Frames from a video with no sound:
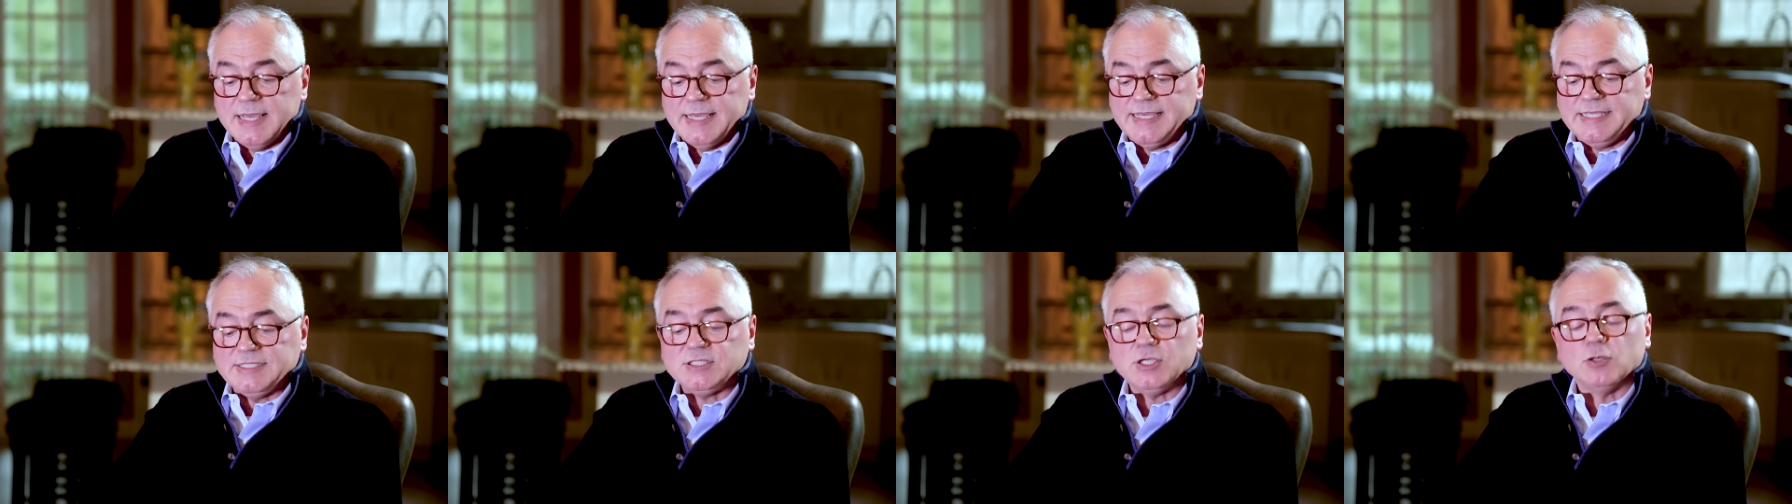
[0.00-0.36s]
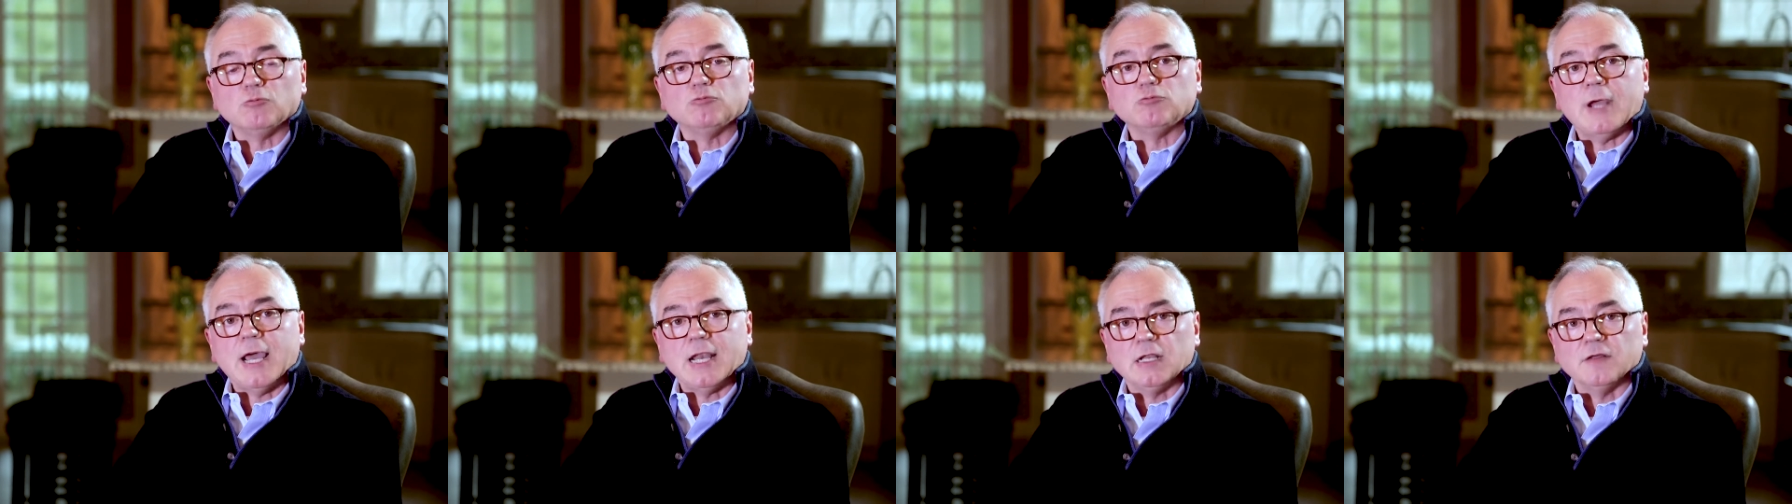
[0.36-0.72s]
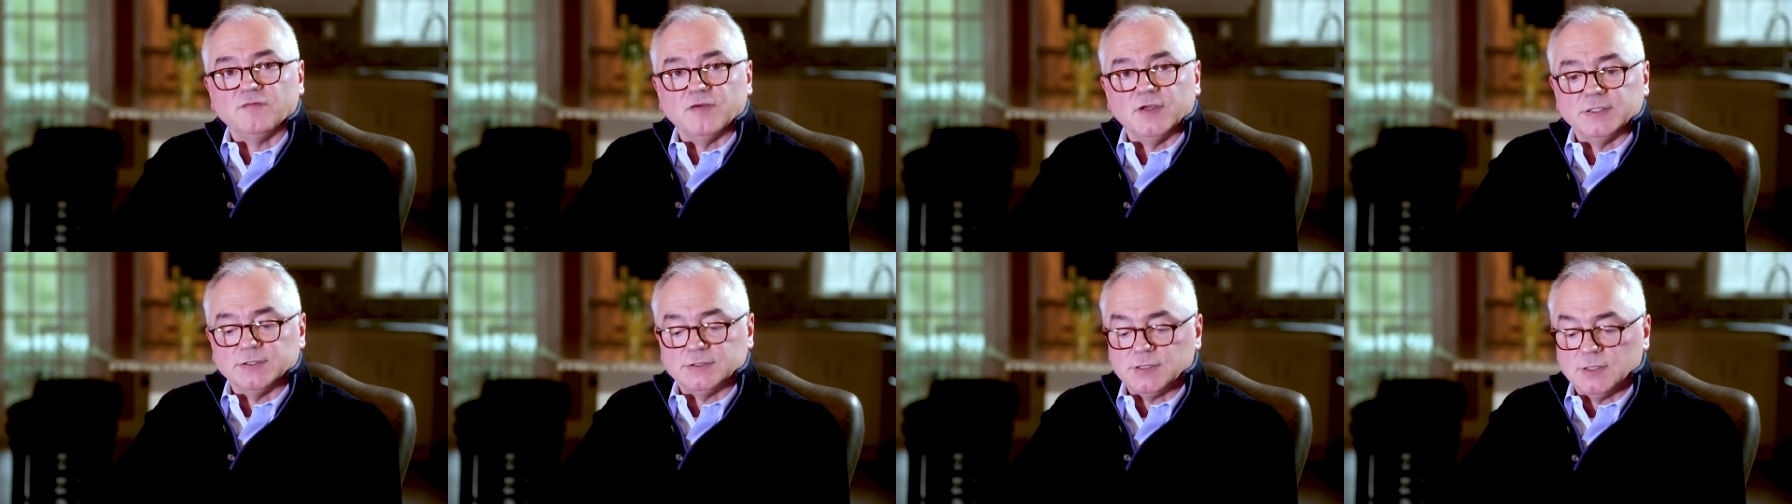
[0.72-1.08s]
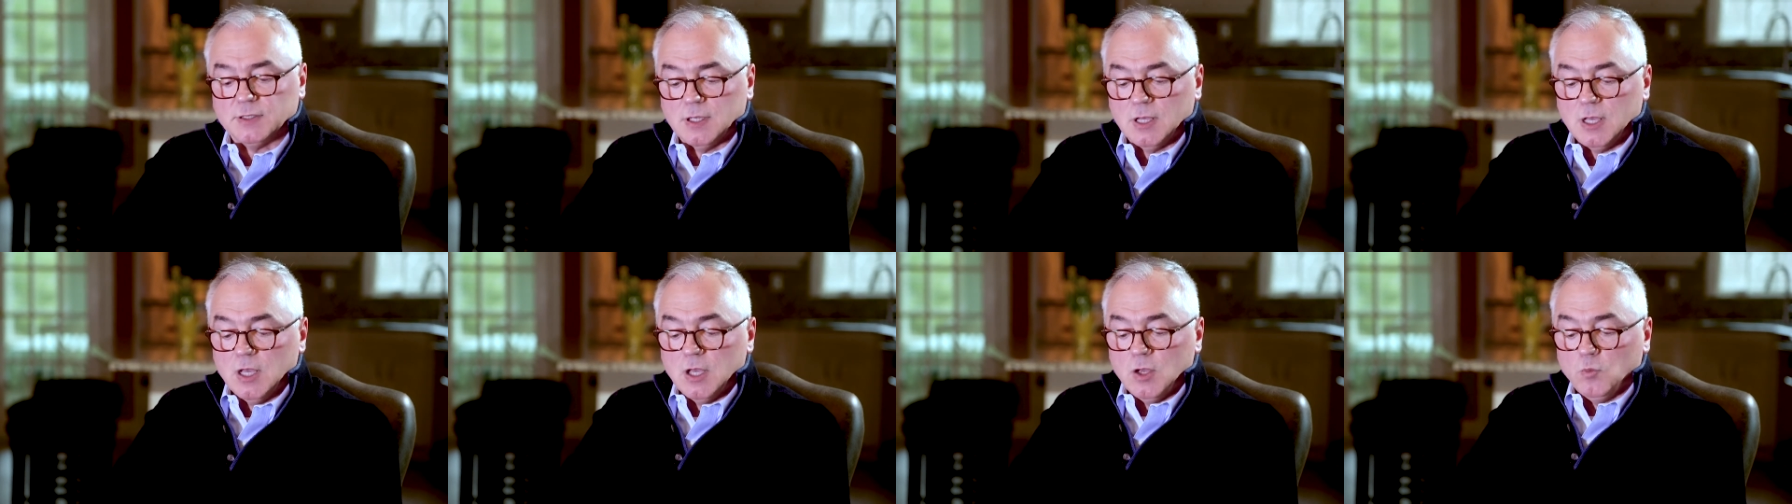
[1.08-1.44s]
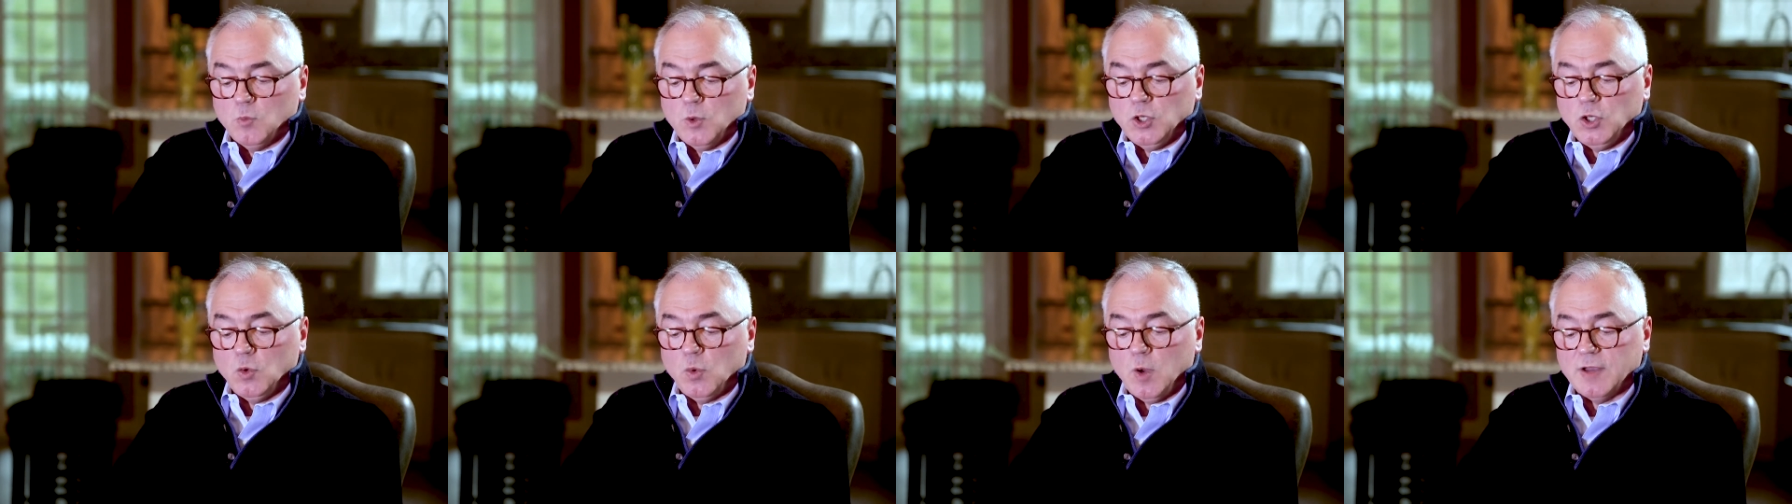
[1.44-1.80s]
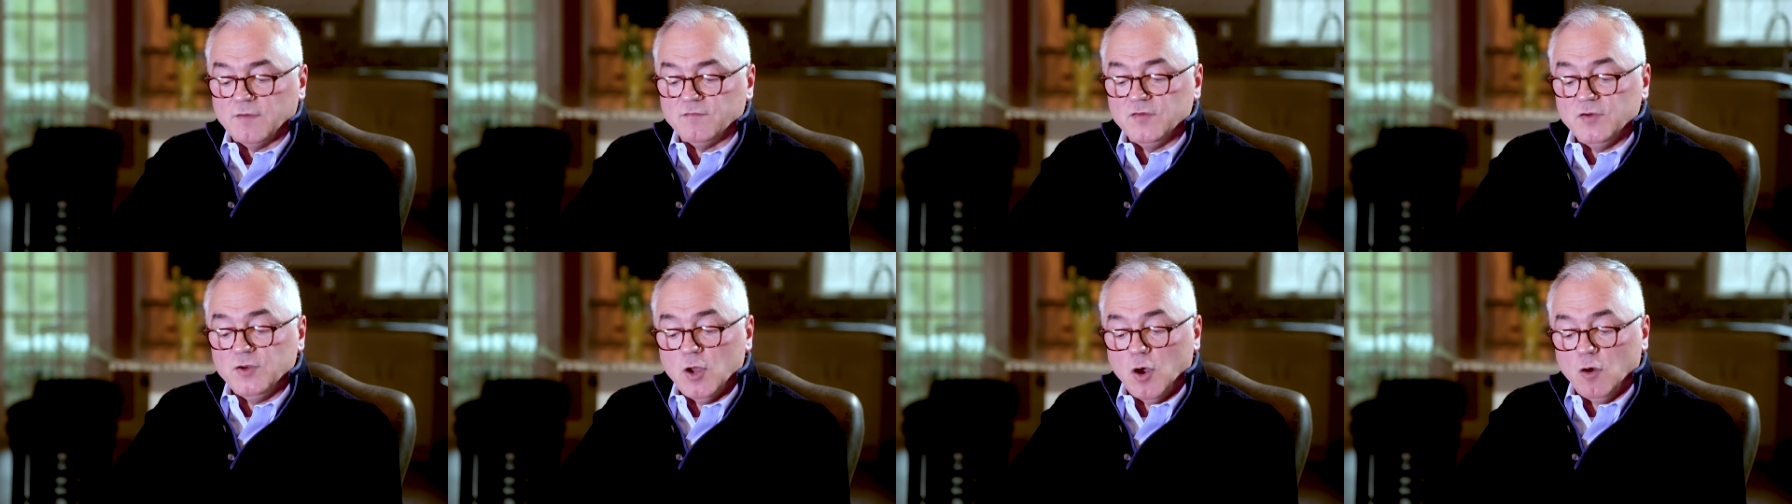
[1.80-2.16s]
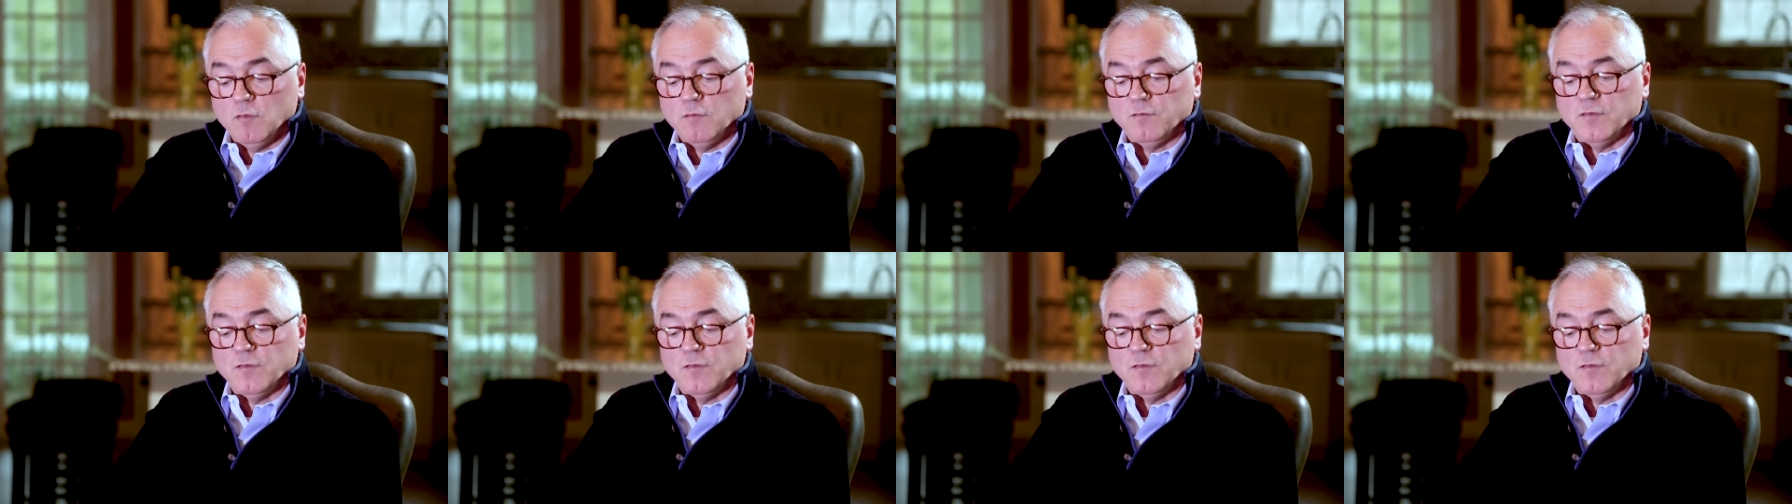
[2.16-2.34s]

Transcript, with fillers: is irrelevant when you have no